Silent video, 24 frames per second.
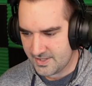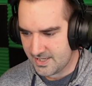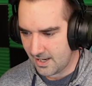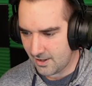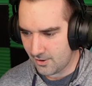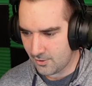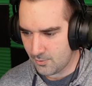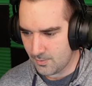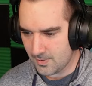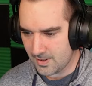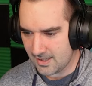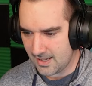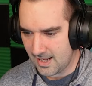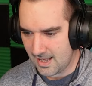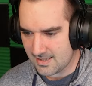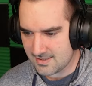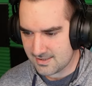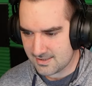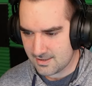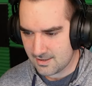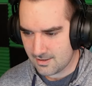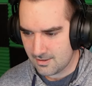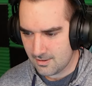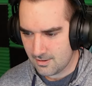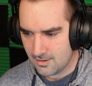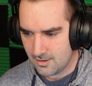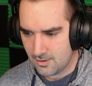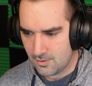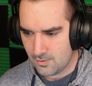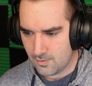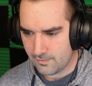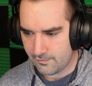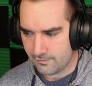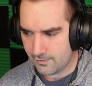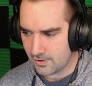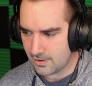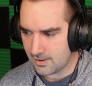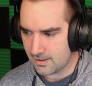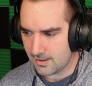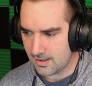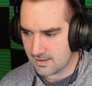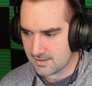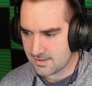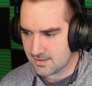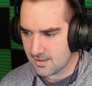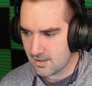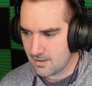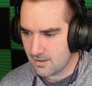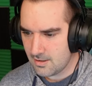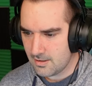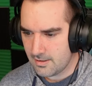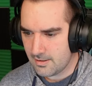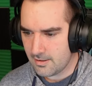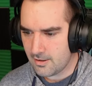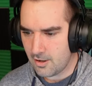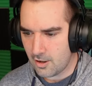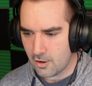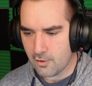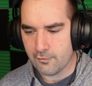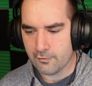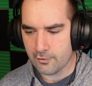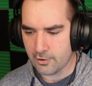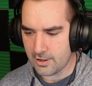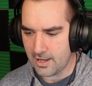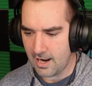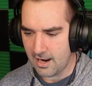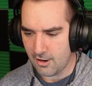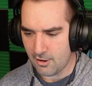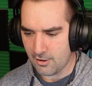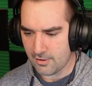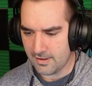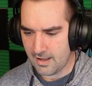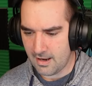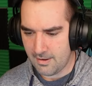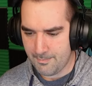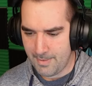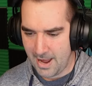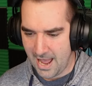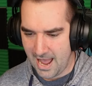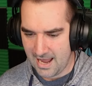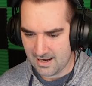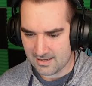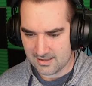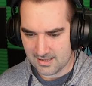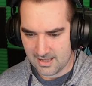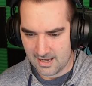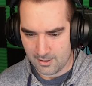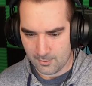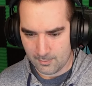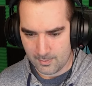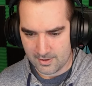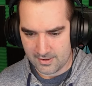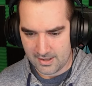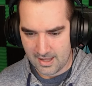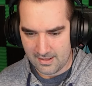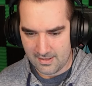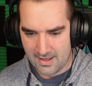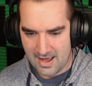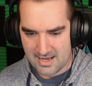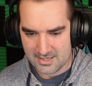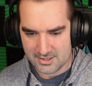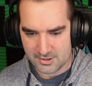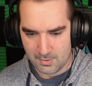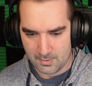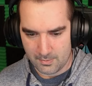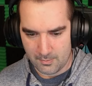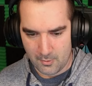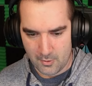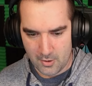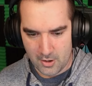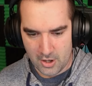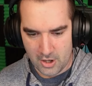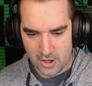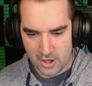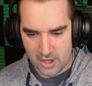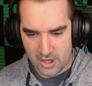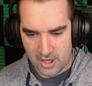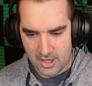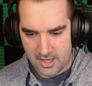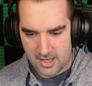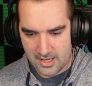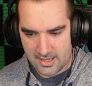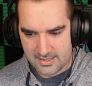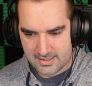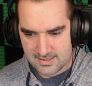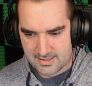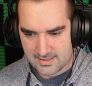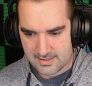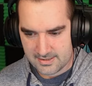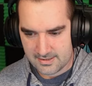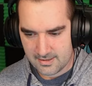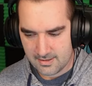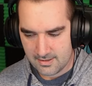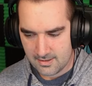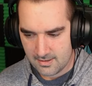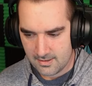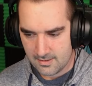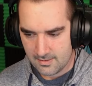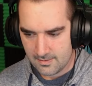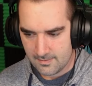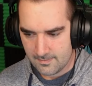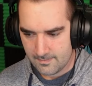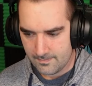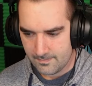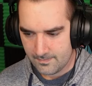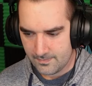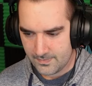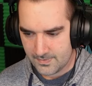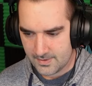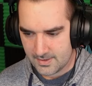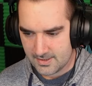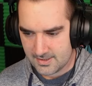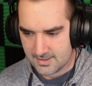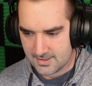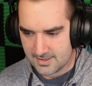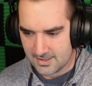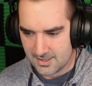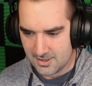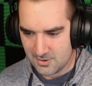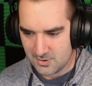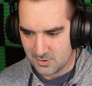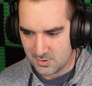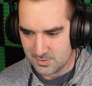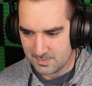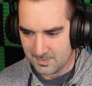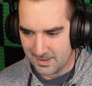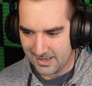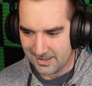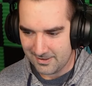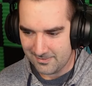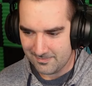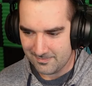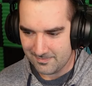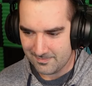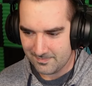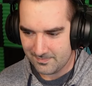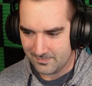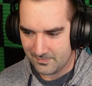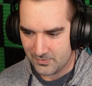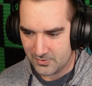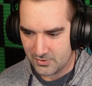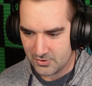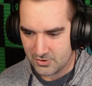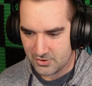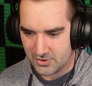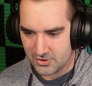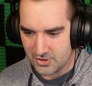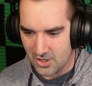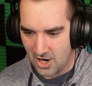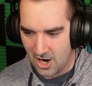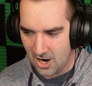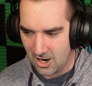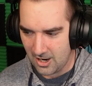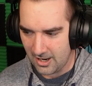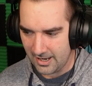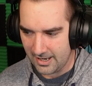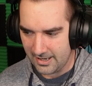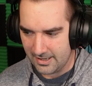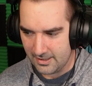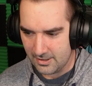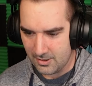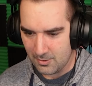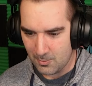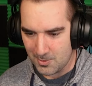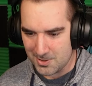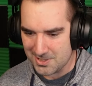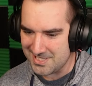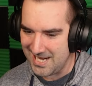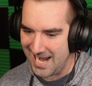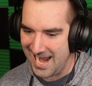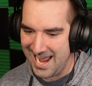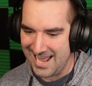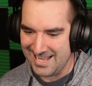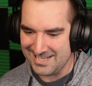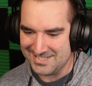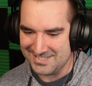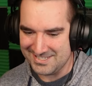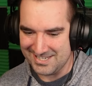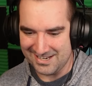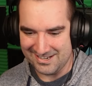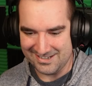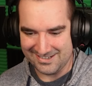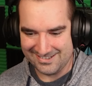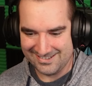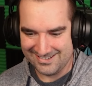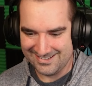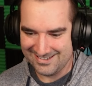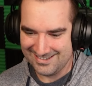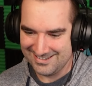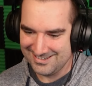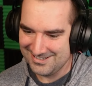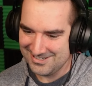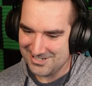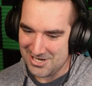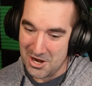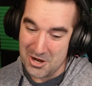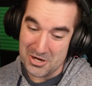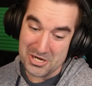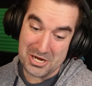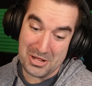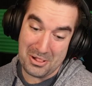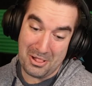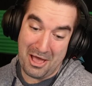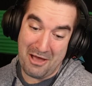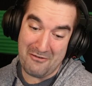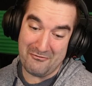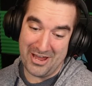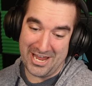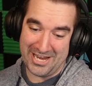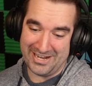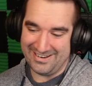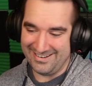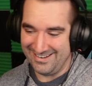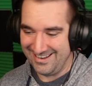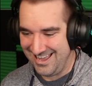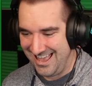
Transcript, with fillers: Yeah, who would have guessed? Who would have freaking guessed? Over there and then back there where that last one was. Excuse me. Sorry, we're dancing. Oh, you love it?